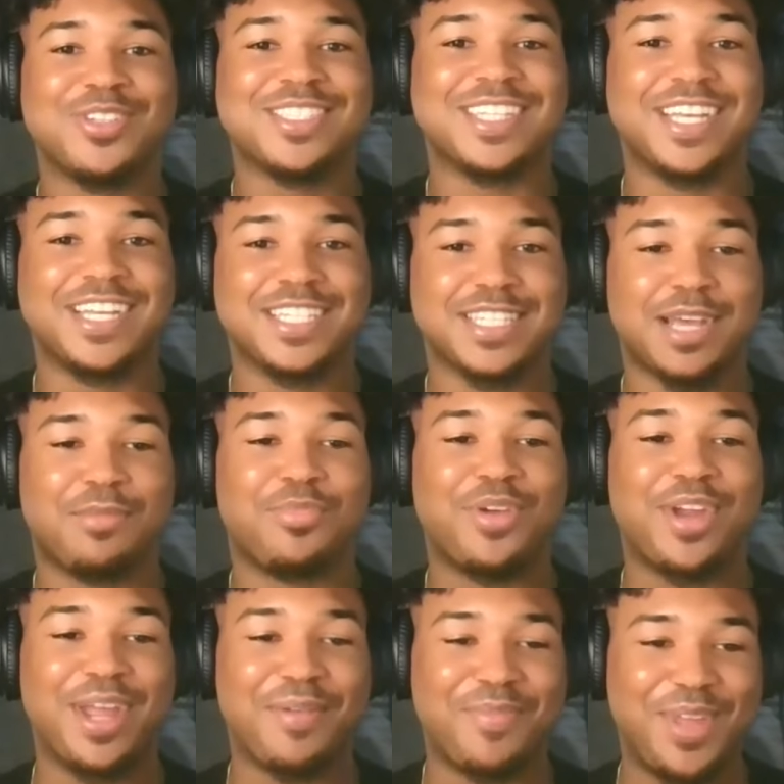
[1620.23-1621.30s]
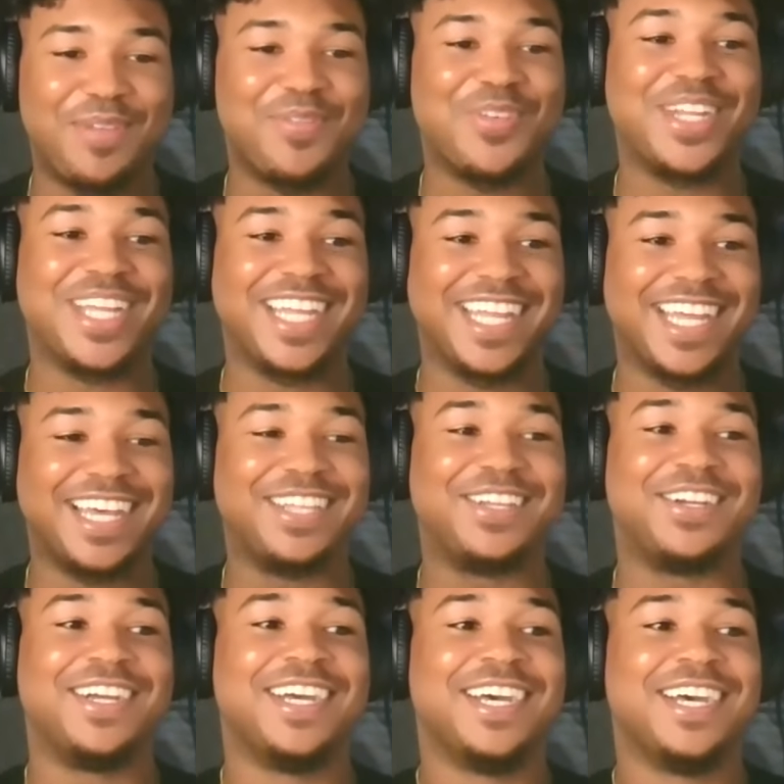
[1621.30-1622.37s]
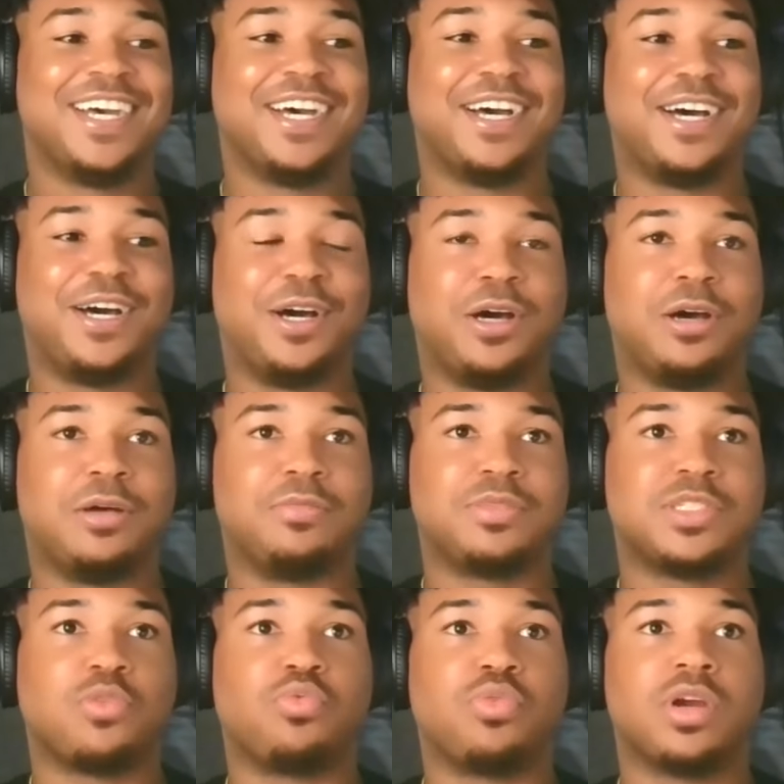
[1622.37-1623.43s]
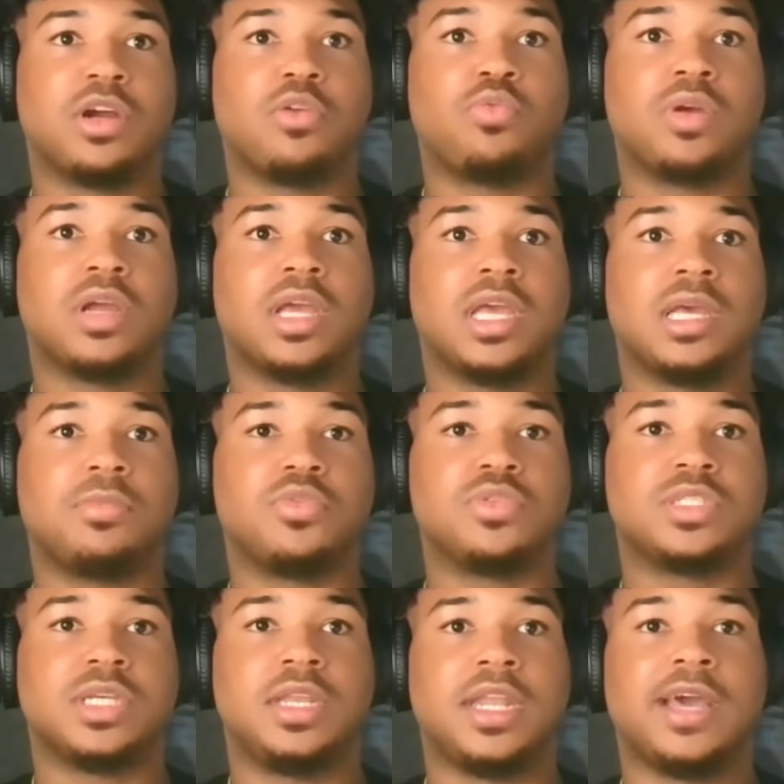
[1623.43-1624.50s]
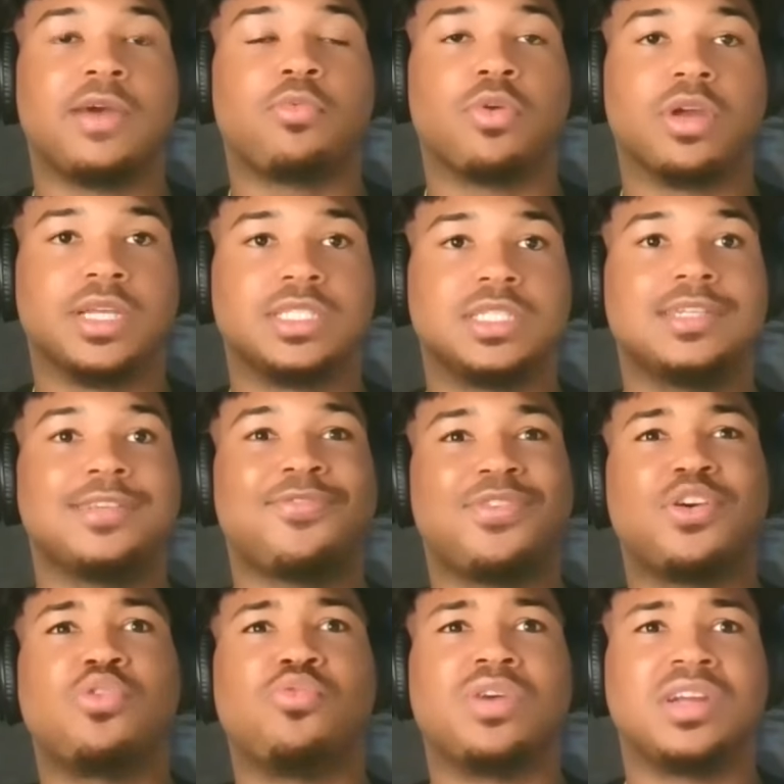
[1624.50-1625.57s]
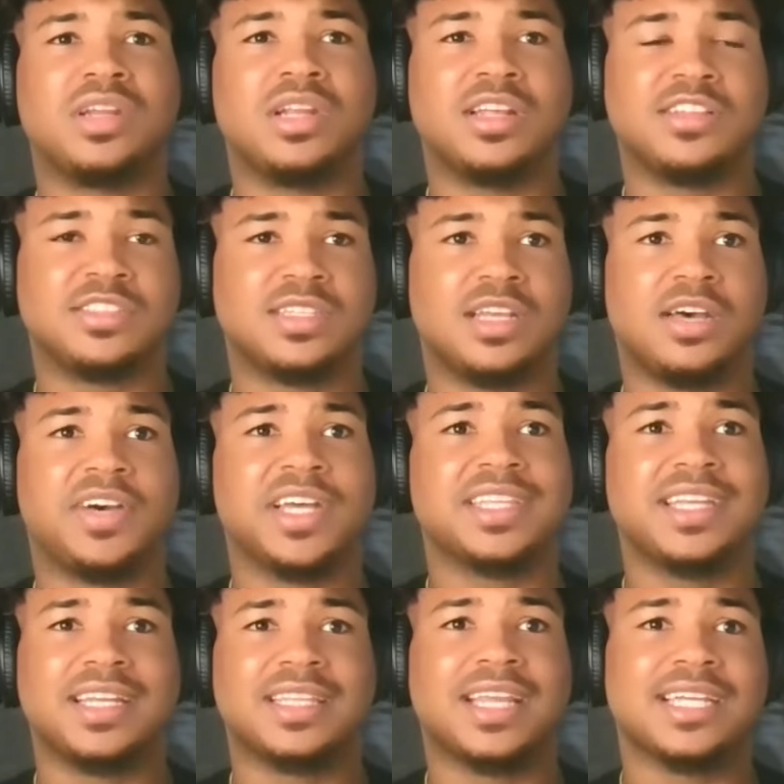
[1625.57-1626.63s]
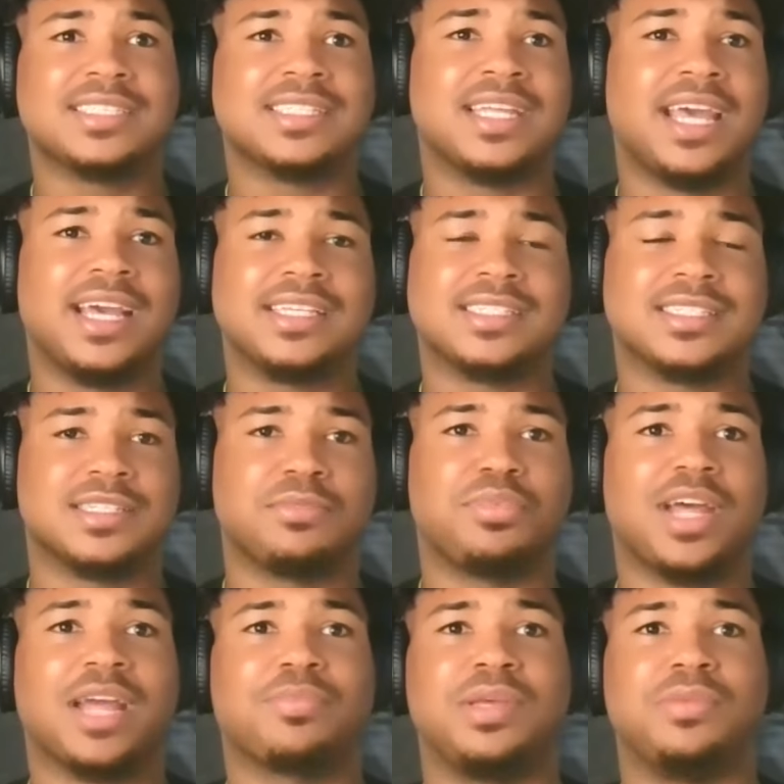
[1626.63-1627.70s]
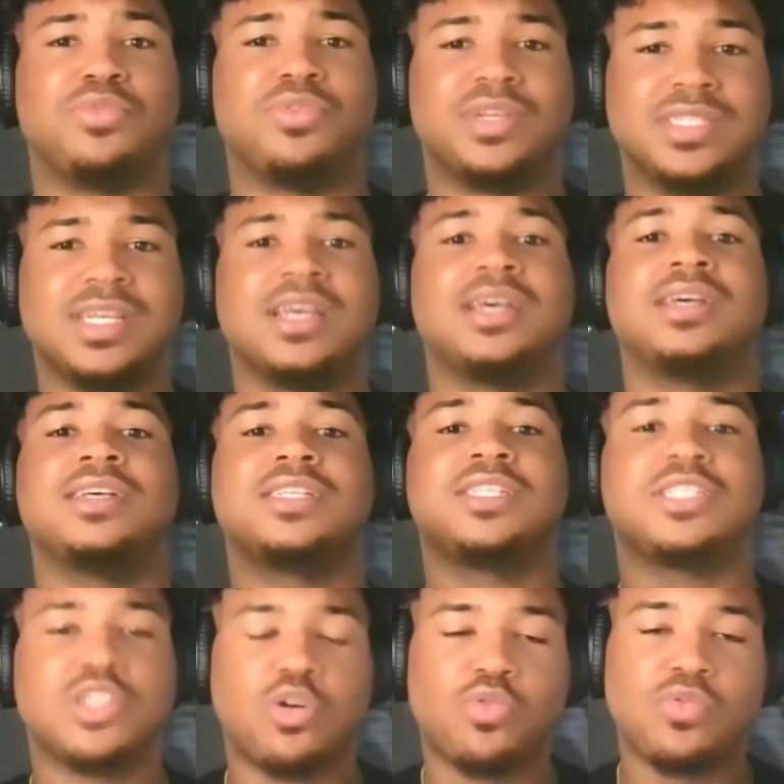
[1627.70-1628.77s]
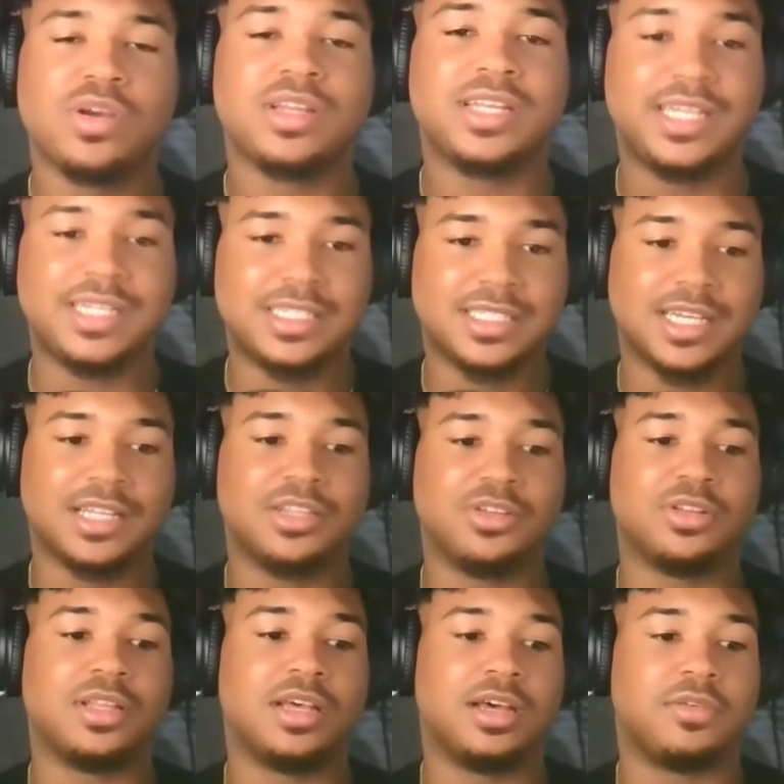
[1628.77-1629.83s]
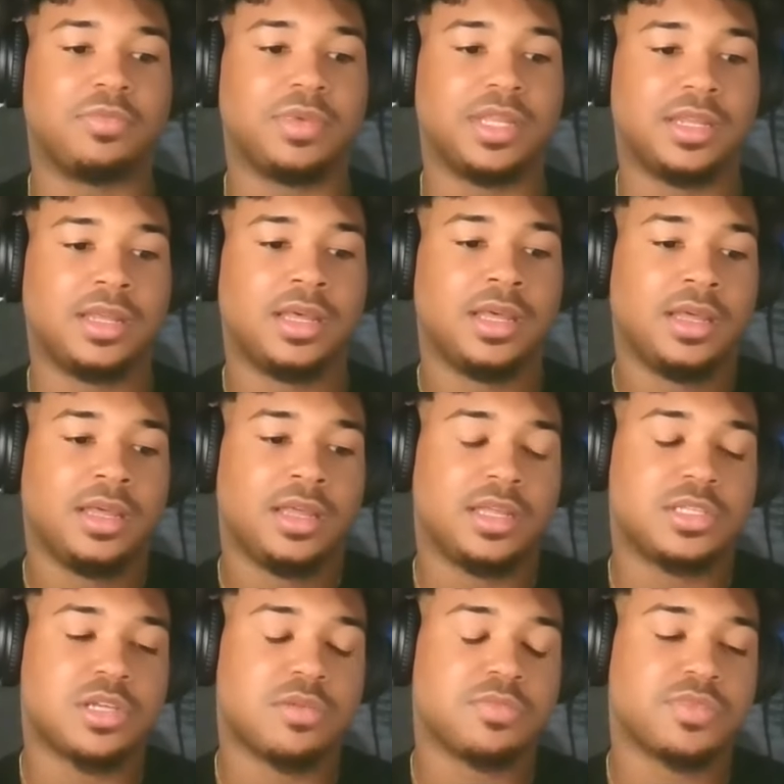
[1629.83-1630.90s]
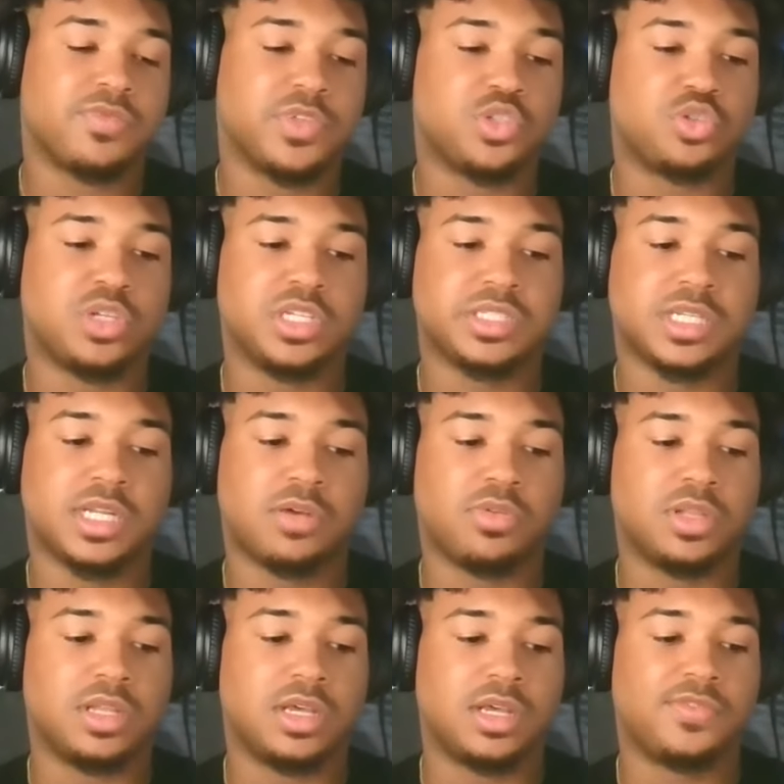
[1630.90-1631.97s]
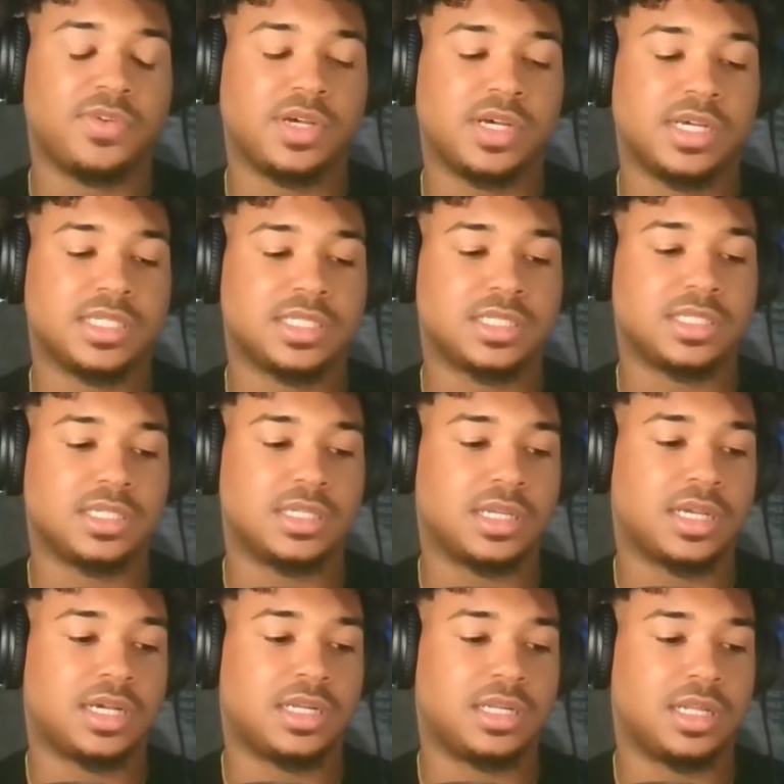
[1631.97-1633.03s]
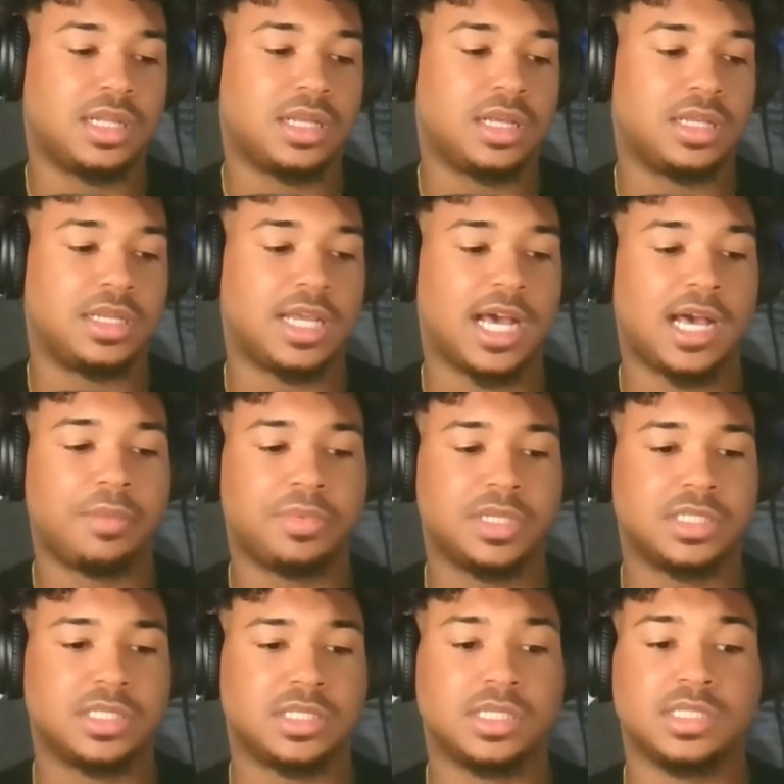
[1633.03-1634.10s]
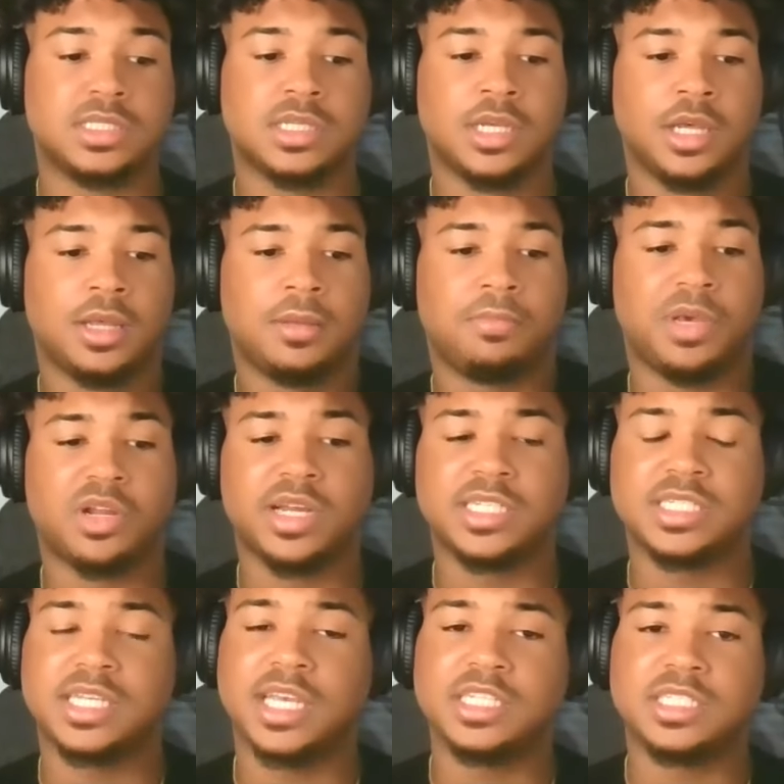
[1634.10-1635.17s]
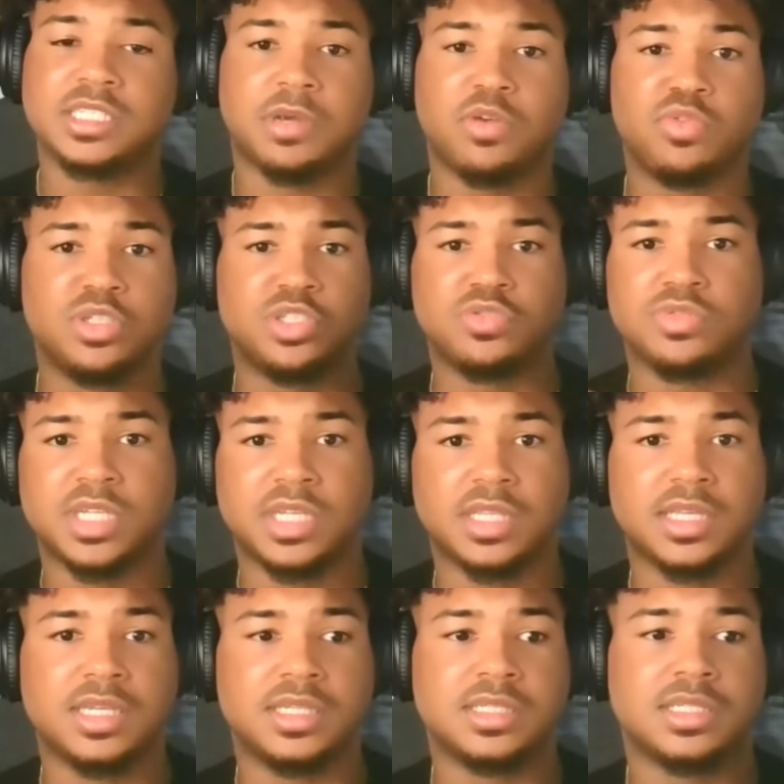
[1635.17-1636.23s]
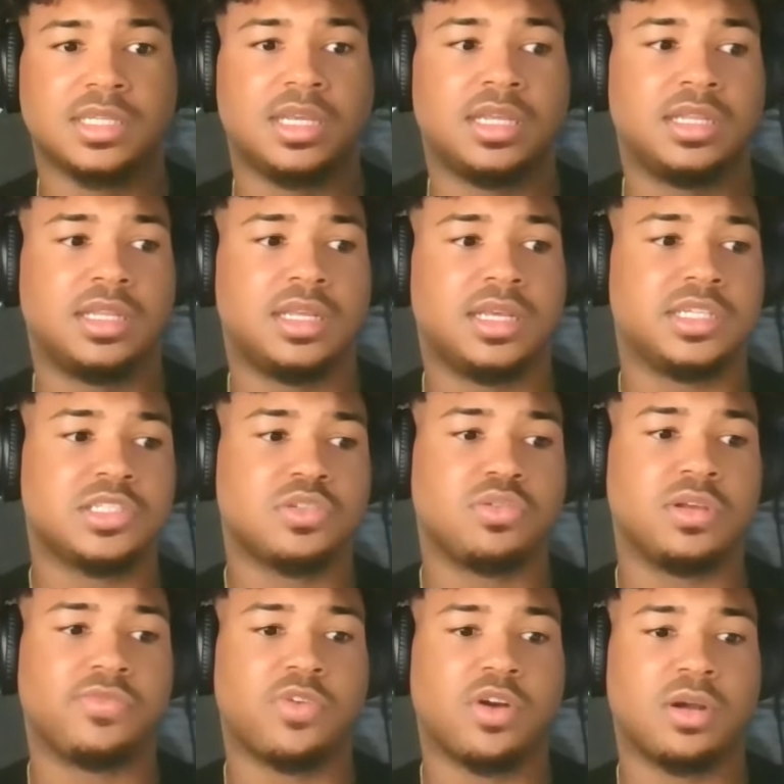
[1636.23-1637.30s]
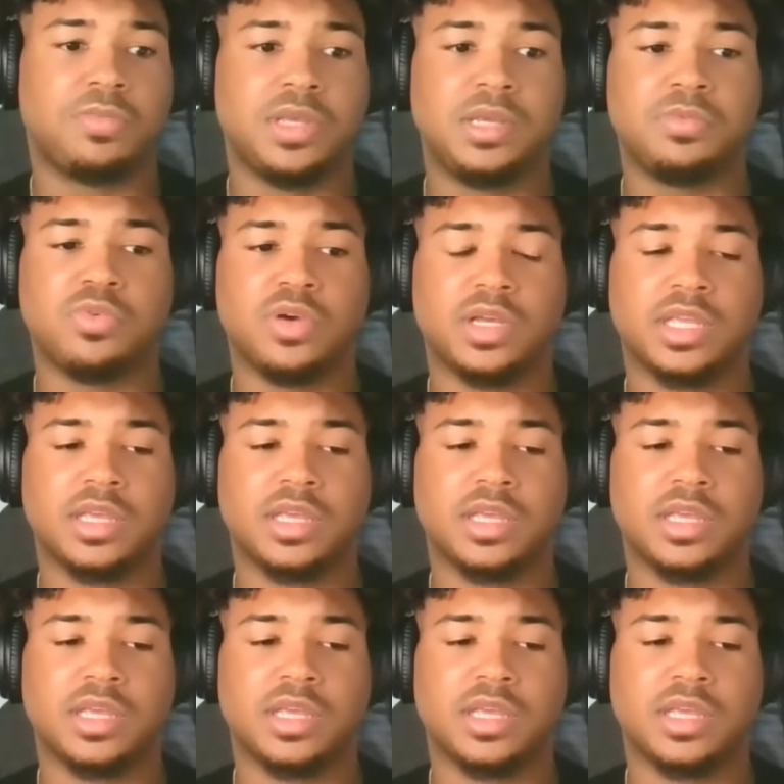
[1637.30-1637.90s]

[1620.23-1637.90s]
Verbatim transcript: those things that bring people together um, to where we're able to network and just feel one another's love i think that's the essence of black people is showing each other love and in terms of a tradition, I would love for us to kind of adopt is just better education about what Juneteenth is and the history of our people.